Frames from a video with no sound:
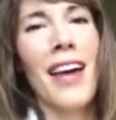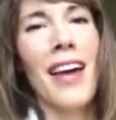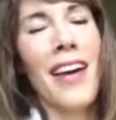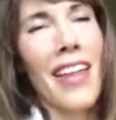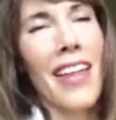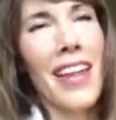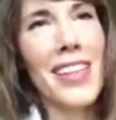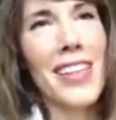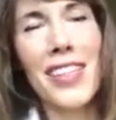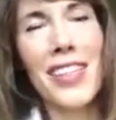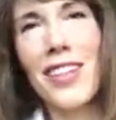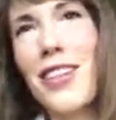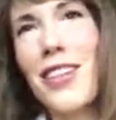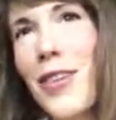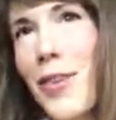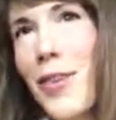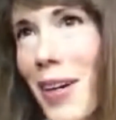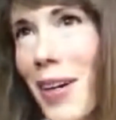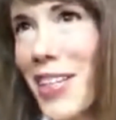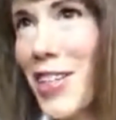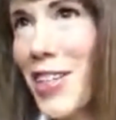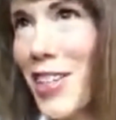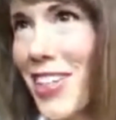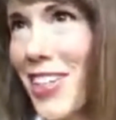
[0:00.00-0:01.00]
That's a good
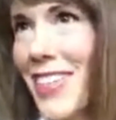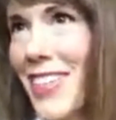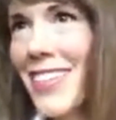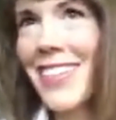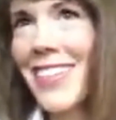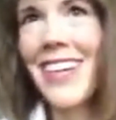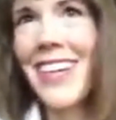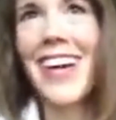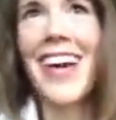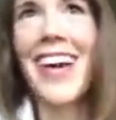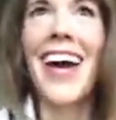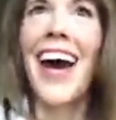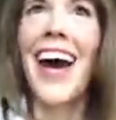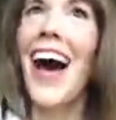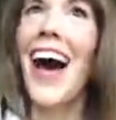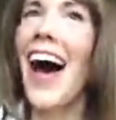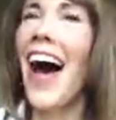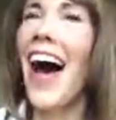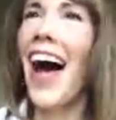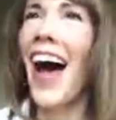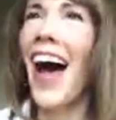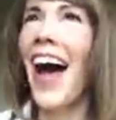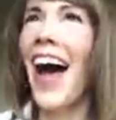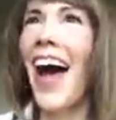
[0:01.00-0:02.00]
question.
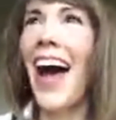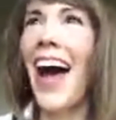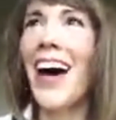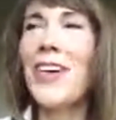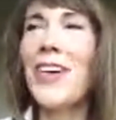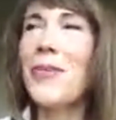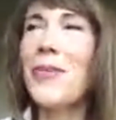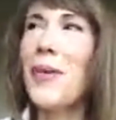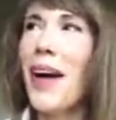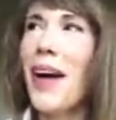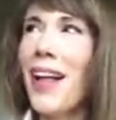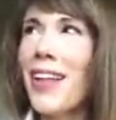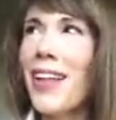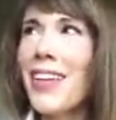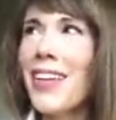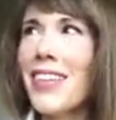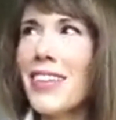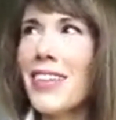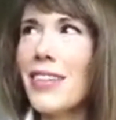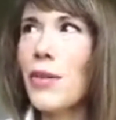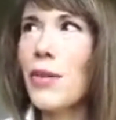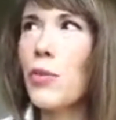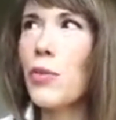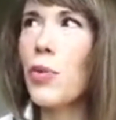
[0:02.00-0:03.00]
Well,
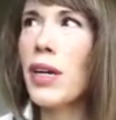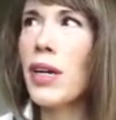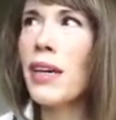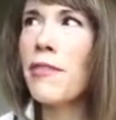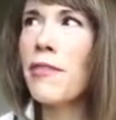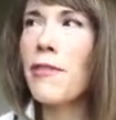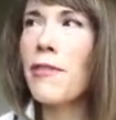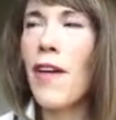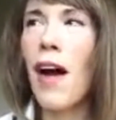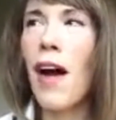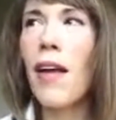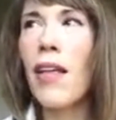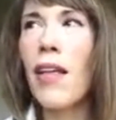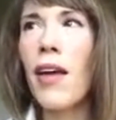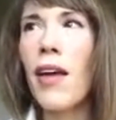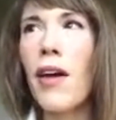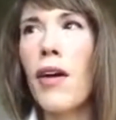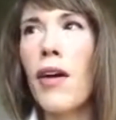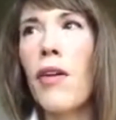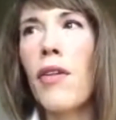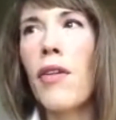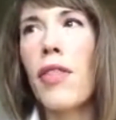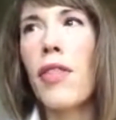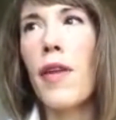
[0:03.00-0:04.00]
we
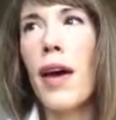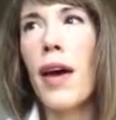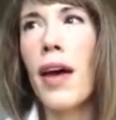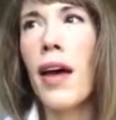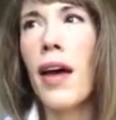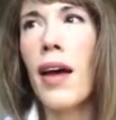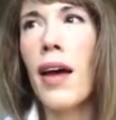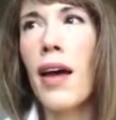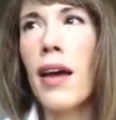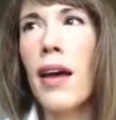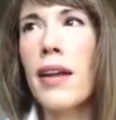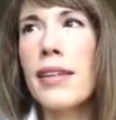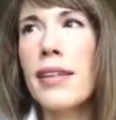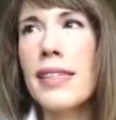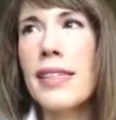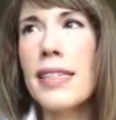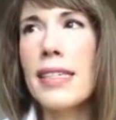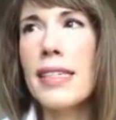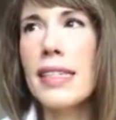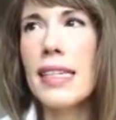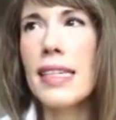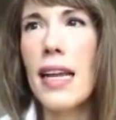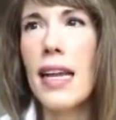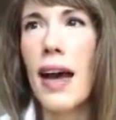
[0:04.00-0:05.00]
follow the
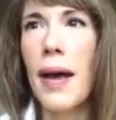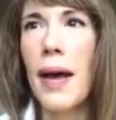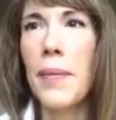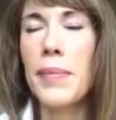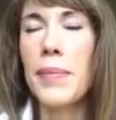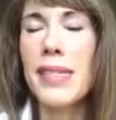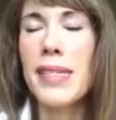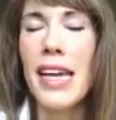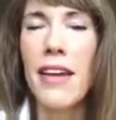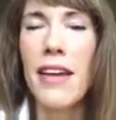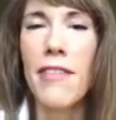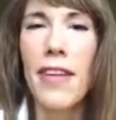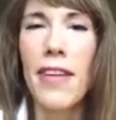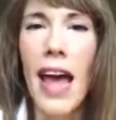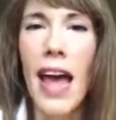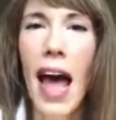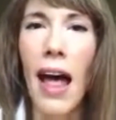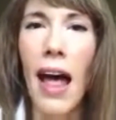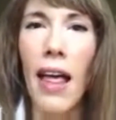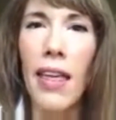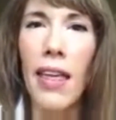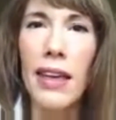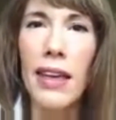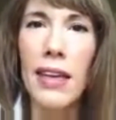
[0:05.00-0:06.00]
David
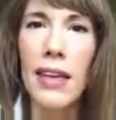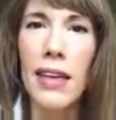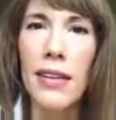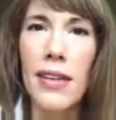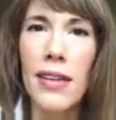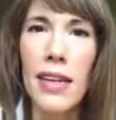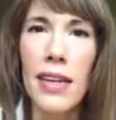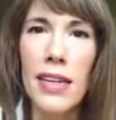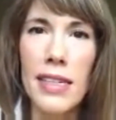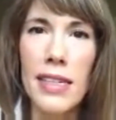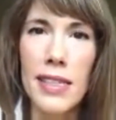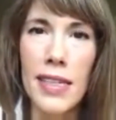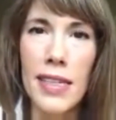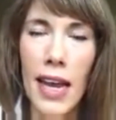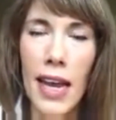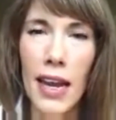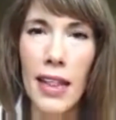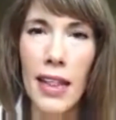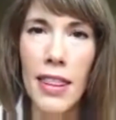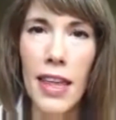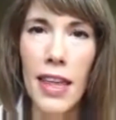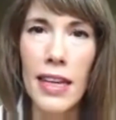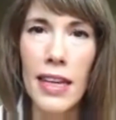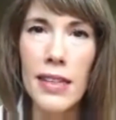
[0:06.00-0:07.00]
Allen in his
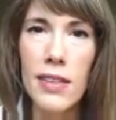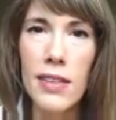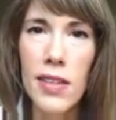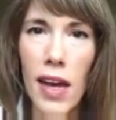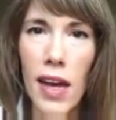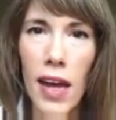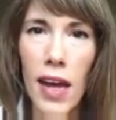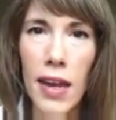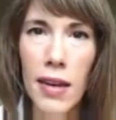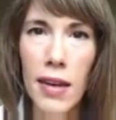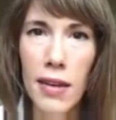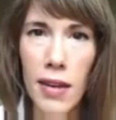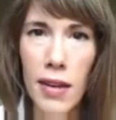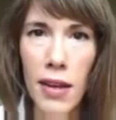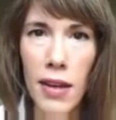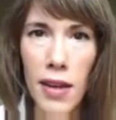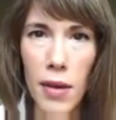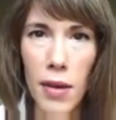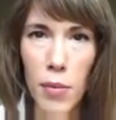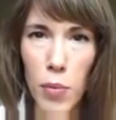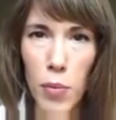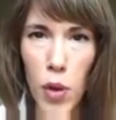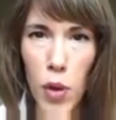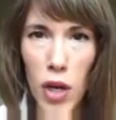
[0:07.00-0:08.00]
Getting Things Done
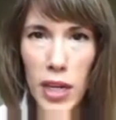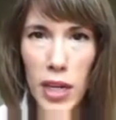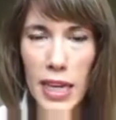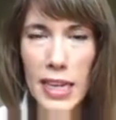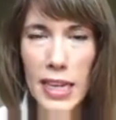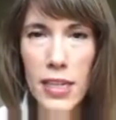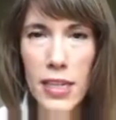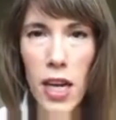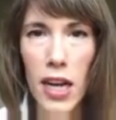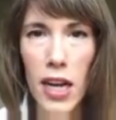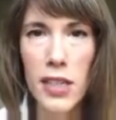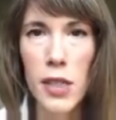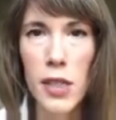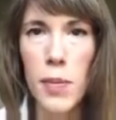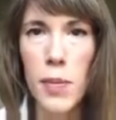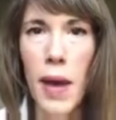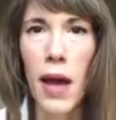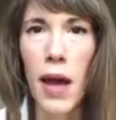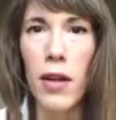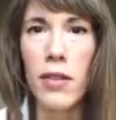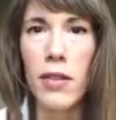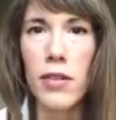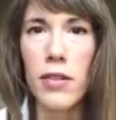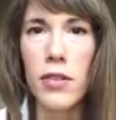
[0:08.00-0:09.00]
book. He talks
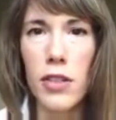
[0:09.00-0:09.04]
about